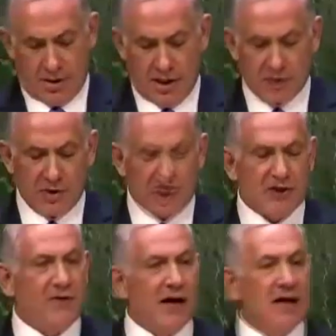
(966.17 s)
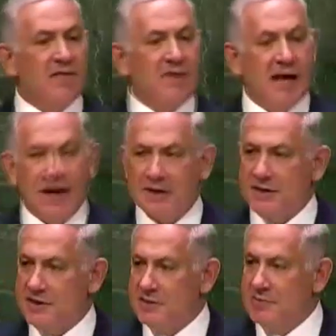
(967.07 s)
Israel is fighting a
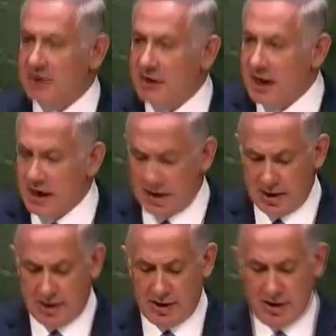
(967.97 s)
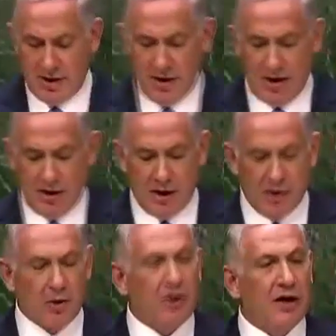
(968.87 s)
fanaticism today that
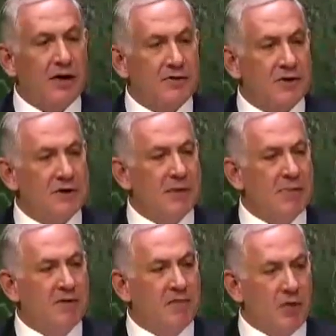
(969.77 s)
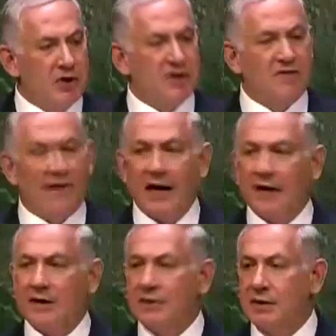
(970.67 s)
your countries may be forced to fight
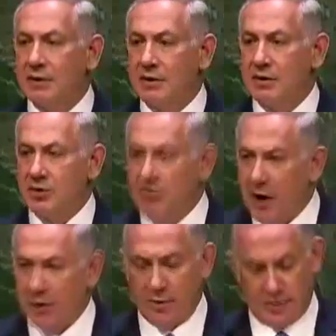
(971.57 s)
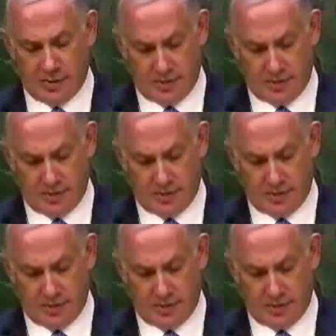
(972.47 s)
tomorrow.